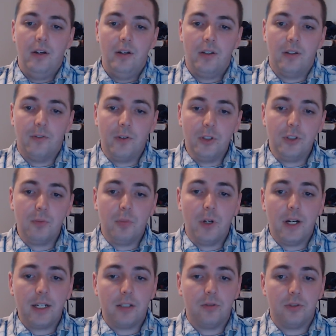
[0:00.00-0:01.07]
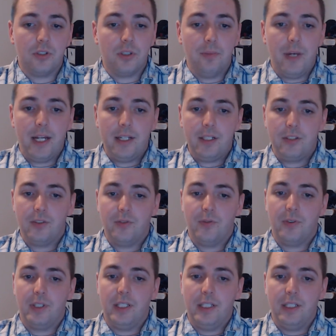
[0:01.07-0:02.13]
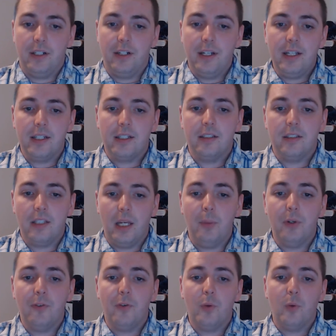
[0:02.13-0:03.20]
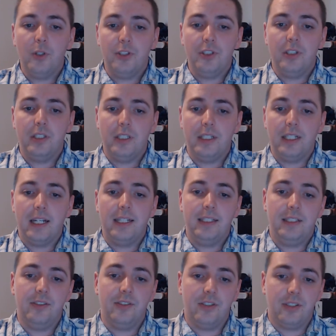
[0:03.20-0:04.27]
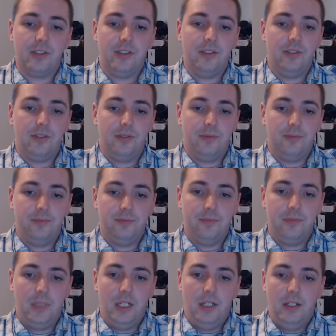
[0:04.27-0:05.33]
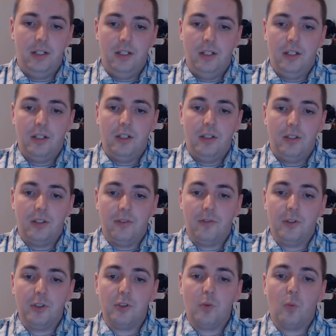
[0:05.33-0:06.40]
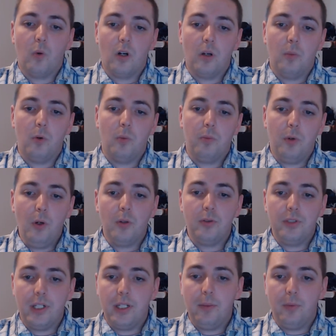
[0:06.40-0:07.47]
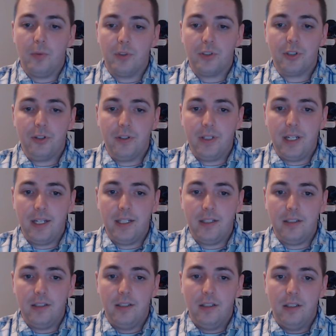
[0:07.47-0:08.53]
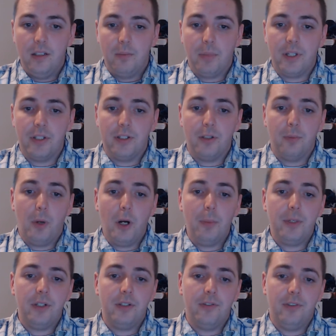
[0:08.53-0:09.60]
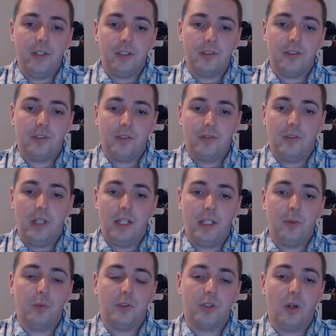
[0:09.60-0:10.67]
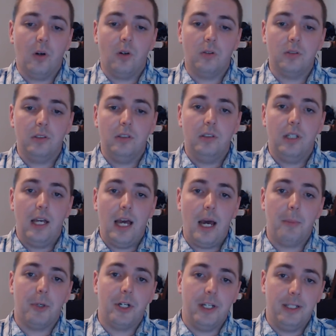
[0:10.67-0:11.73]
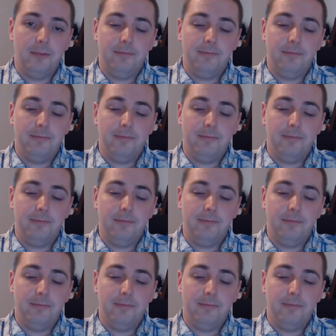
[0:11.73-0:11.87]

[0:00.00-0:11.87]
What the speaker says: The first practical schematics for the internet came to fruition in the 1960s. The first workable prototype was created by the Department of Defense, and it was called ARPANET.